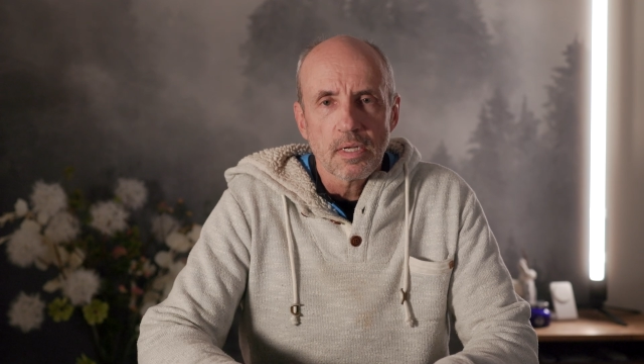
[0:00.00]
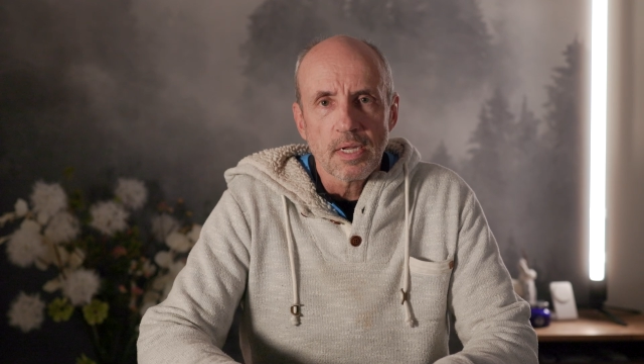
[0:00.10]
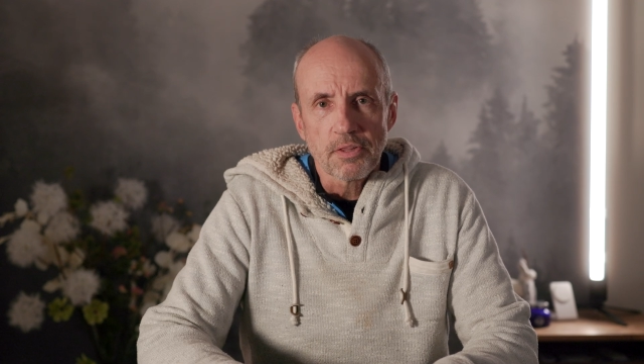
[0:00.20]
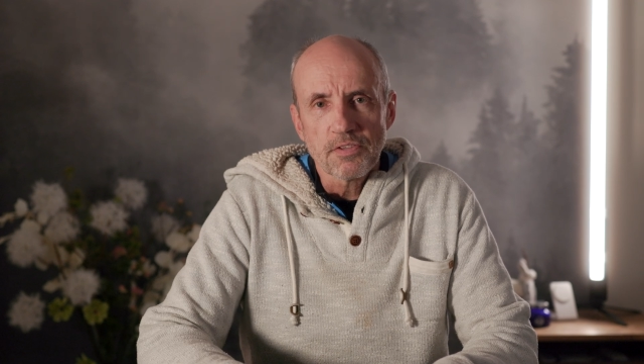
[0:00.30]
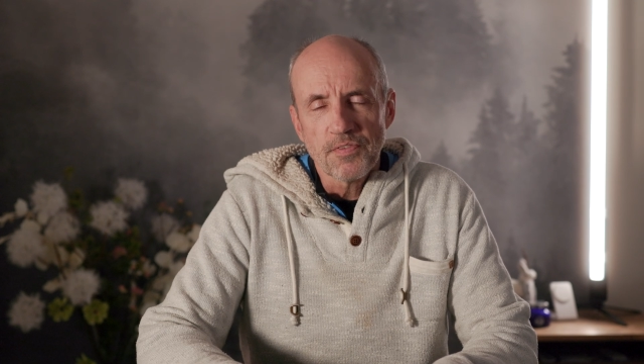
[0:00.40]

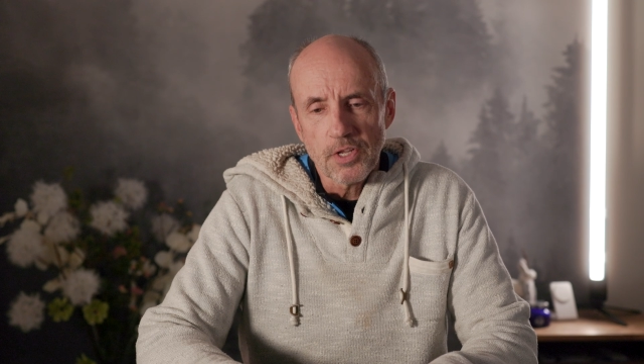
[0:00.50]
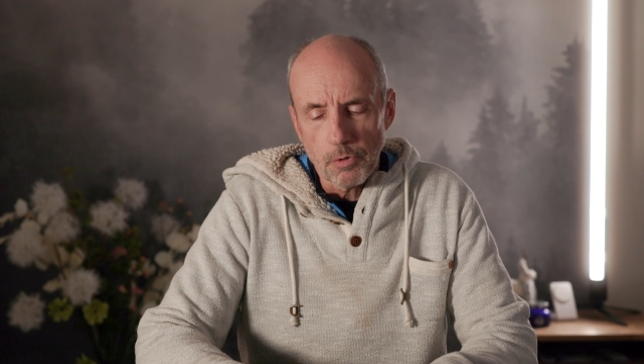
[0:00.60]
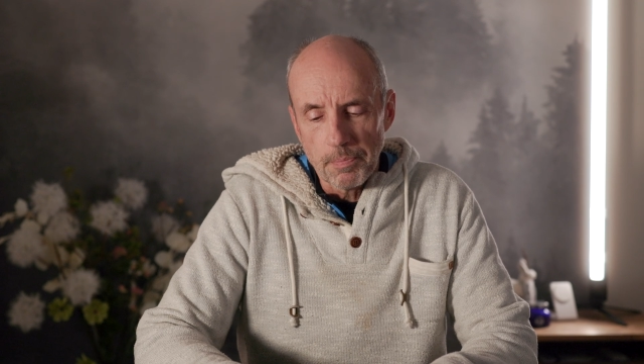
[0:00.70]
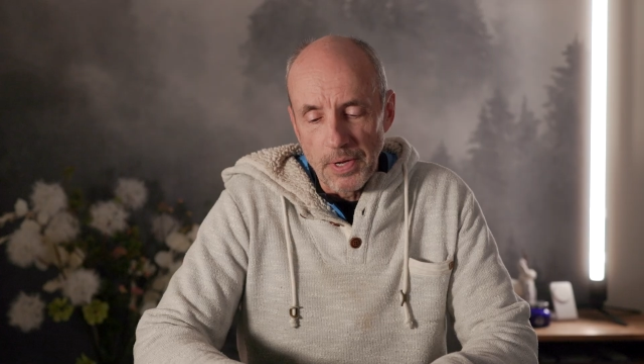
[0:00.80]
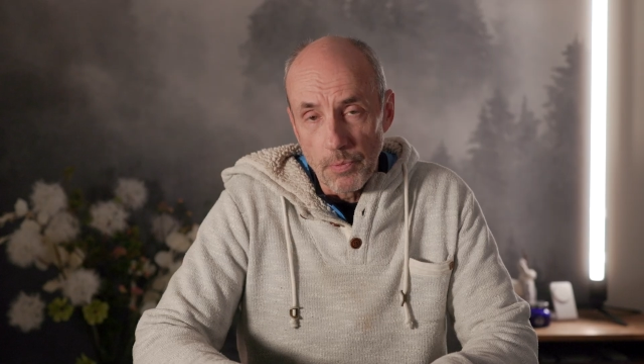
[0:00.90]
Now, this
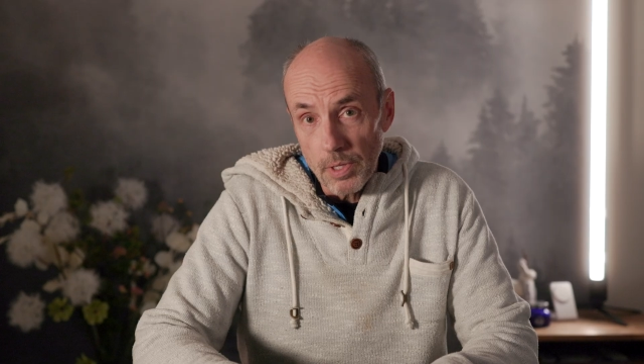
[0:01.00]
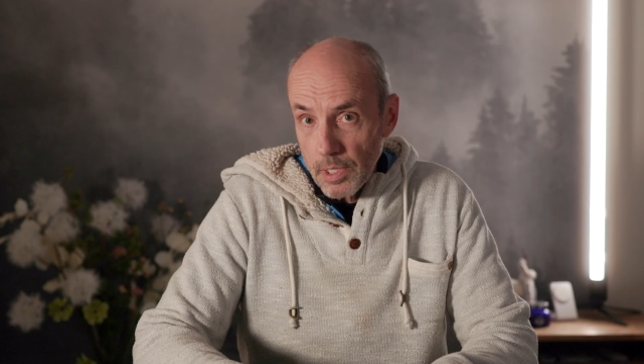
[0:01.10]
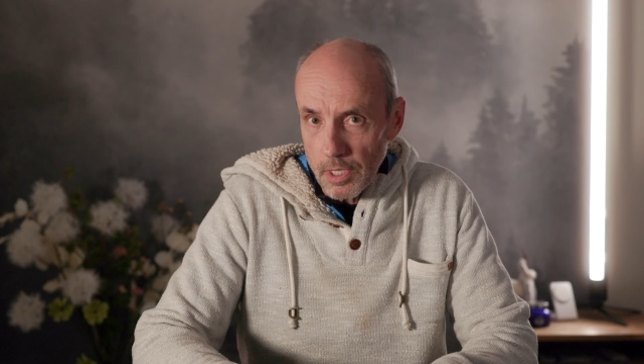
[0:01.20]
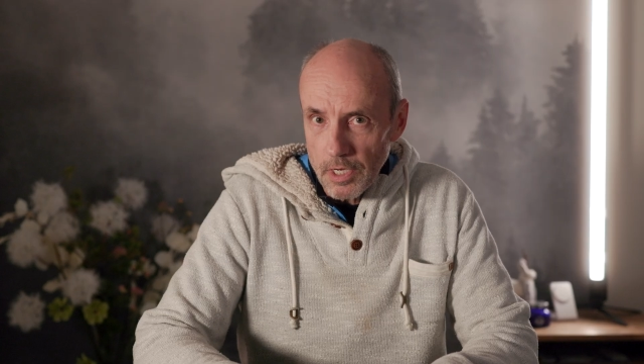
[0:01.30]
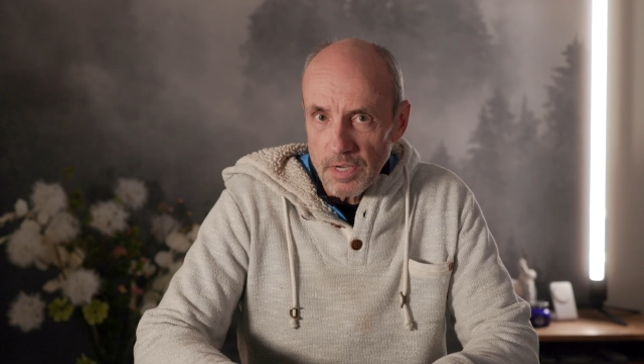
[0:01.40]
video would be
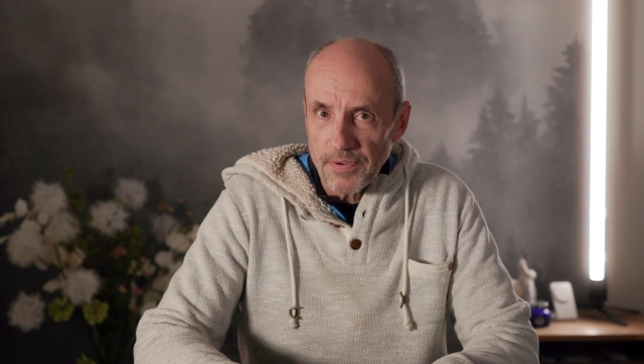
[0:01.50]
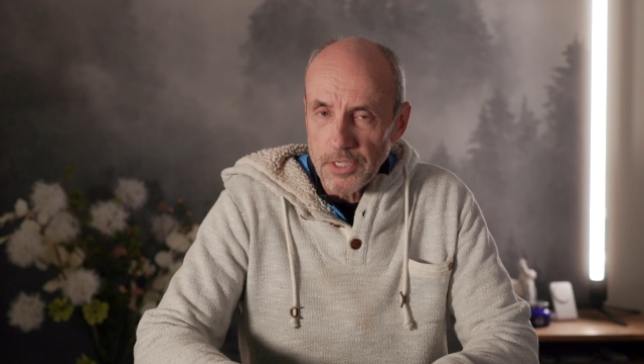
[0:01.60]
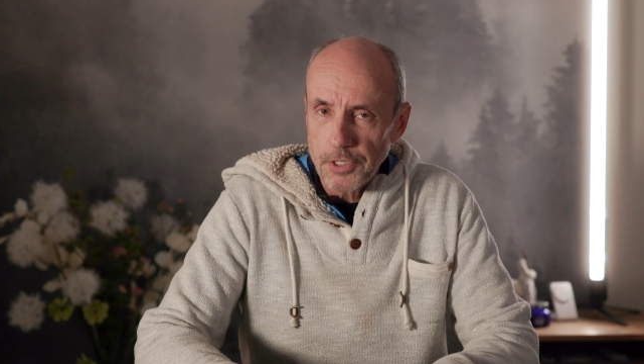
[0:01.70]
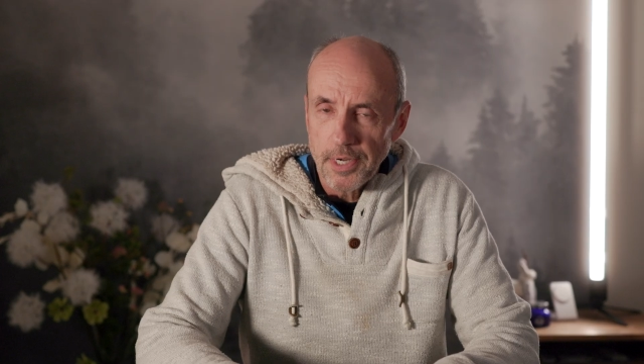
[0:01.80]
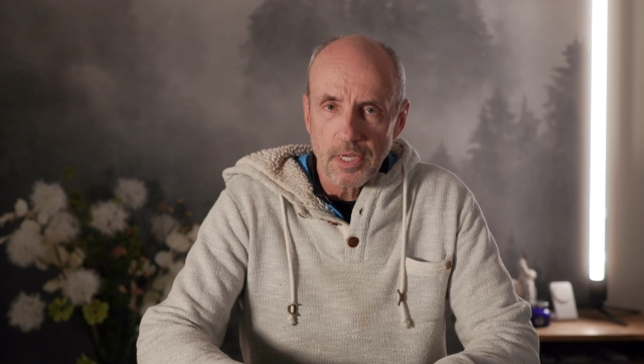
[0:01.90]
really long if
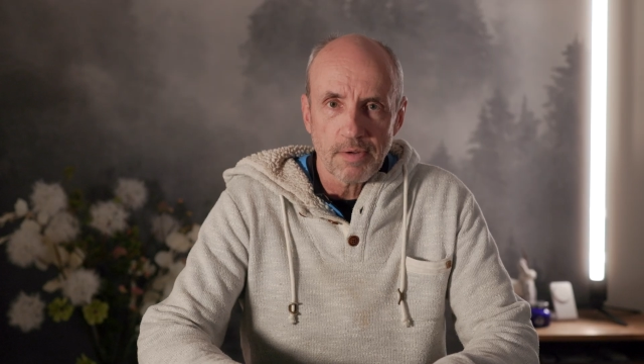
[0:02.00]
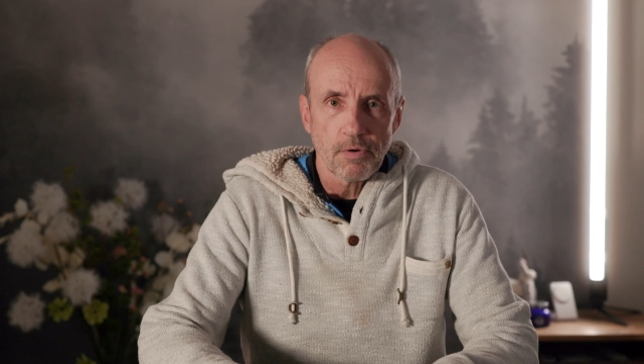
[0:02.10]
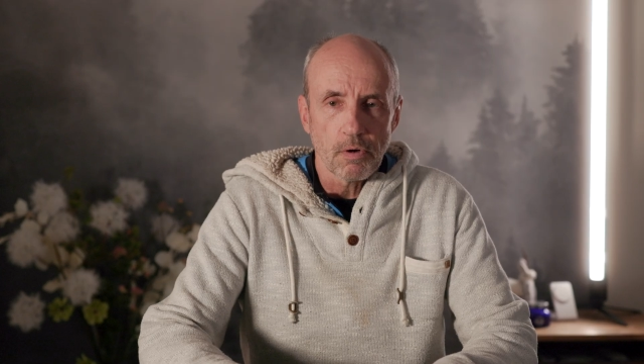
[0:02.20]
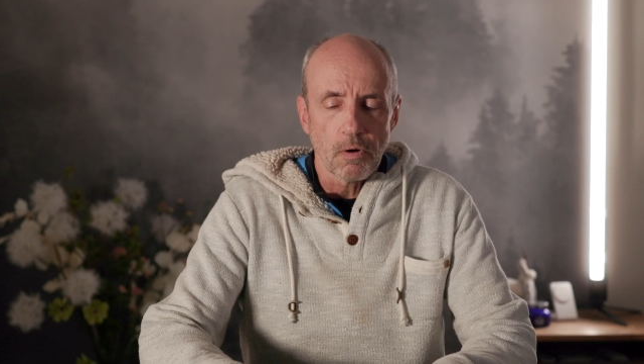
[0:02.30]
I tried to cover